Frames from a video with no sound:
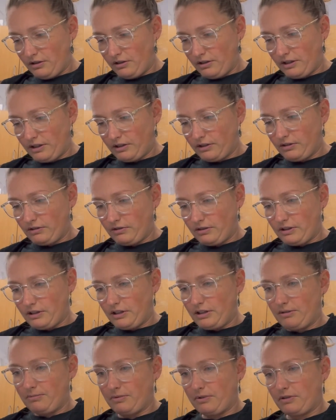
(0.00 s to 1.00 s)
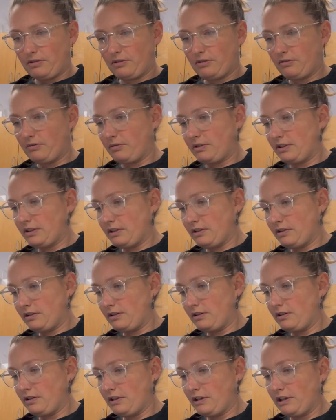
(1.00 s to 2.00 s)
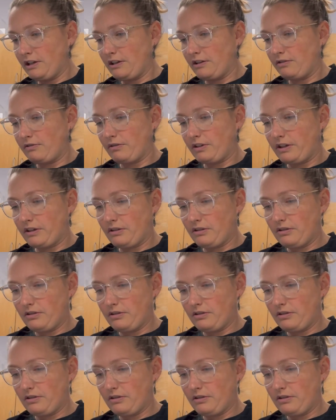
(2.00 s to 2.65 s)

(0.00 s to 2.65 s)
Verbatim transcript: extra tape here so it's hanging right.